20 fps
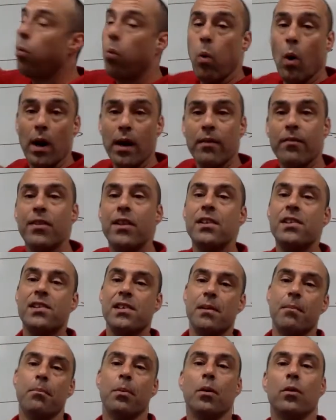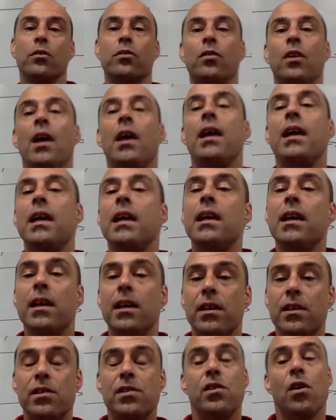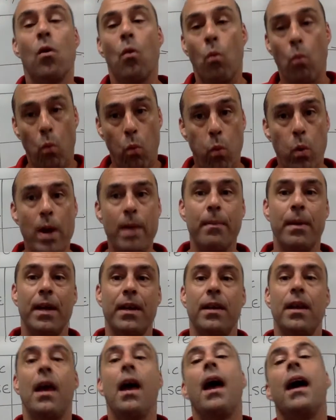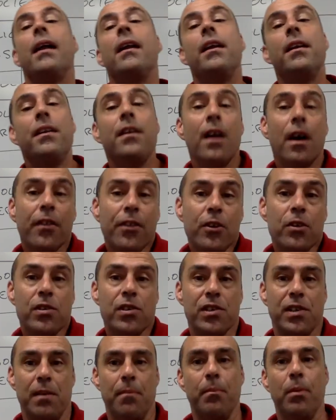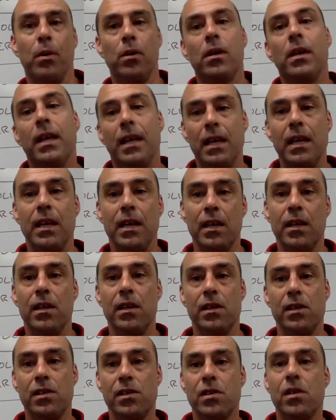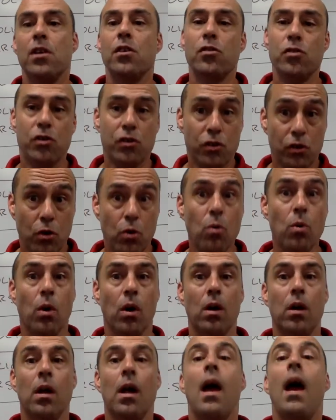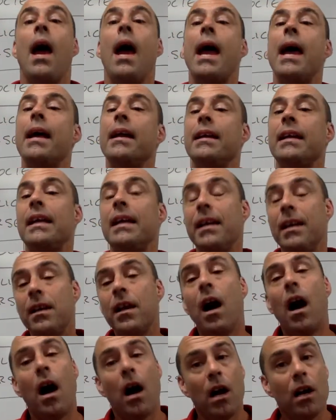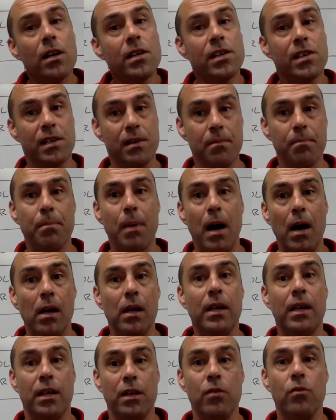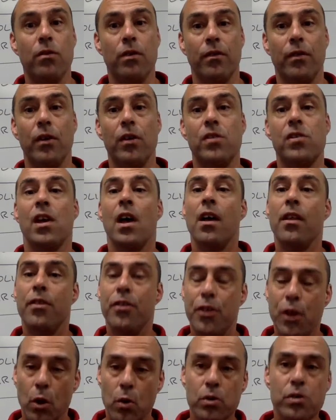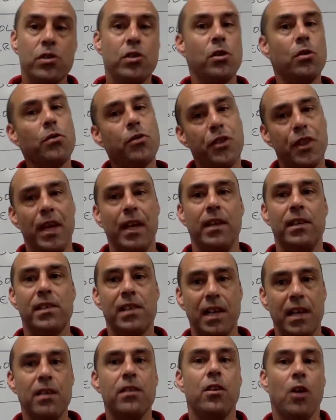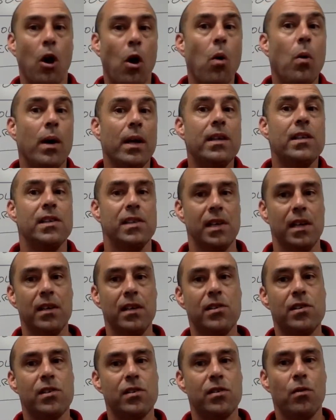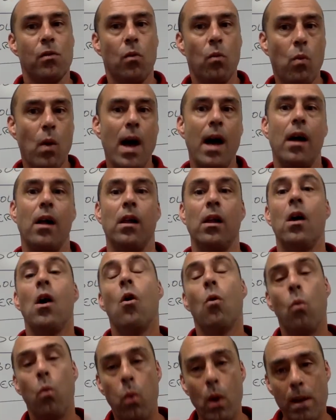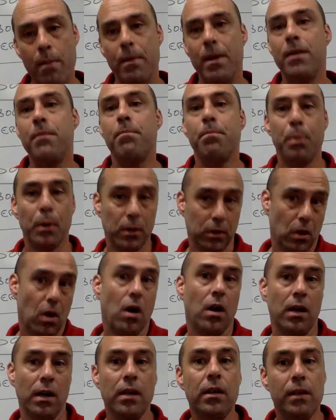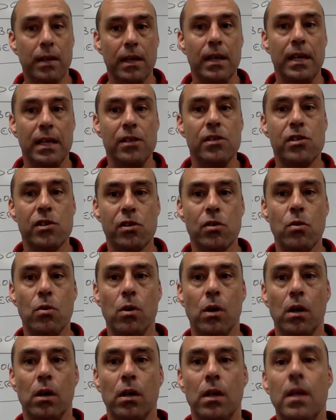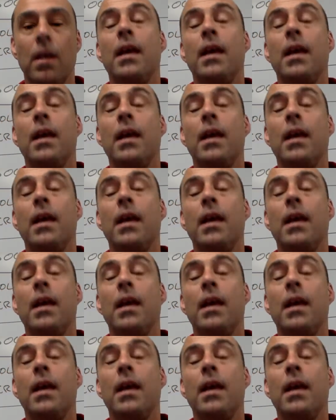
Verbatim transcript: one of the symbols is women. And another symbol is school. And in our symbolic universe, those two things can coexist well. Women belong in school.